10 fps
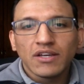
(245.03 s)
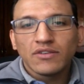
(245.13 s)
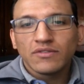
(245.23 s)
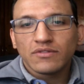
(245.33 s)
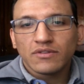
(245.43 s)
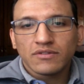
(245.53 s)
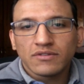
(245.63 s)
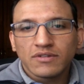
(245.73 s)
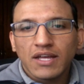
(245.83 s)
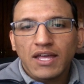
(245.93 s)

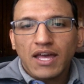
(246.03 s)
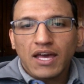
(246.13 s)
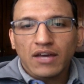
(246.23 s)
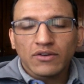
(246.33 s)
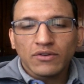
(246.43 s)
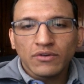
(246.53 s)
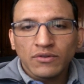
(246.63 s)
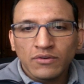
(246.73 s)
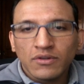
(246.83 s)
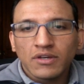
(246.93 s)
so a
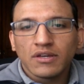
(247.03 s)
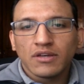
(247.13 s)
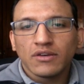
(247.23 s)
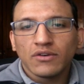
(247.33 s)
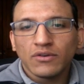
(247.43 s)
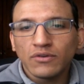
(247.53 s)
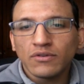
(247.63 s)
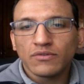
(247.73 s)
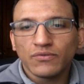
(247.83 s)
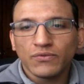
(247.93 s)
cook
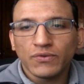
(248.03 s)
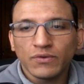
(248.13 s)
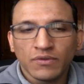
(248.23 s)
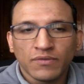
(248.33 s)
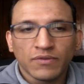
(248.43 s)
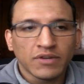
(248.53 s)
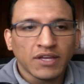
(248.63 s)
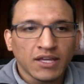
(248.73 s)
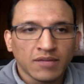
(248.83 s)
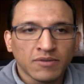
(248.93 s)
cooks food for
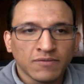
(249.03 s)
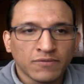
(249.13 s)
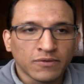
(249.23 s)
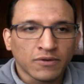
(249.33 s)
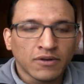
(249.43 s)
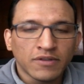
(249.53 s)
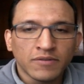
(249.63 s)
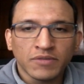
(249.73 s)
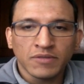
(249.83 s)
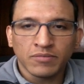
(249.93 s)
him and for other
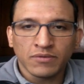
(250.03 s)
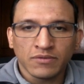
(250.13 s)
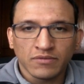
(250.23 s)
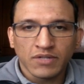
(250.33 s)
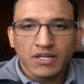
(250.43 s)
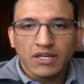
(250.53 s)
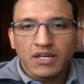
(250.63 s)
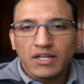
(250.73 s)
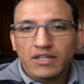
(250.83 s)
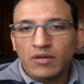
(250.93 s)
people.
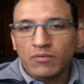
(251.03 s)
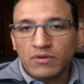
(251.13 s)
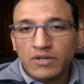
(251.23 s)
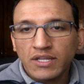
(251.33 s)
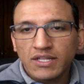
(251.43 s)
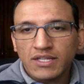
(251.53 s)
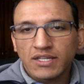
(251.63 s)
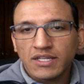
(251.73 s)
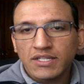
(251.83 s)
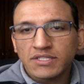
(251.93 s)
They work in a
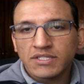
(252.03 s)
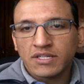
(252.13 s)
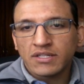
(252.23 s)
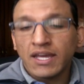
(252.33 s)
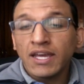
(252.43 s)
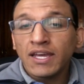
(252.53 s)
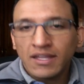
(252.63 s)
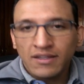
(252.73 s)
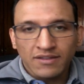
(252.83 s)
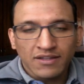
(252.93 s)
kitchen,
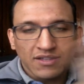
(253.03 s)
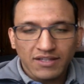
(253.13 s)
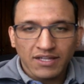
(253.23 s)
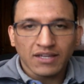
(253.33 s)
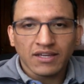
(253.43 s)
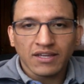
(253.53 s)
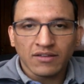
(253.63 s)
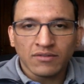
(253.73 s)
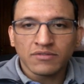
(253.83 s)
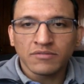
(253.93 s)
and they can
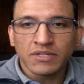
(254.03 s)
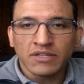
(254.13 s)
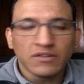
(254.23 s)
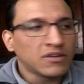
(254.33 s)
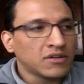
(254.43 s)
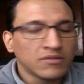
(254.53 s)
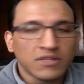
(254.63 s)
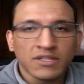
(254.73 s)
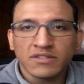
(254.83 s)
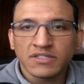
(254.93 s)
also be
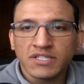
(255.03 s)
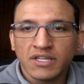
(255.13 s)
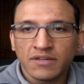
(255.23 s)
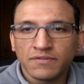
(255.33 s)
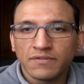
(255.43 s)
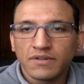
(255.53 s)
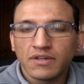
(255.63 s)
known as a chef.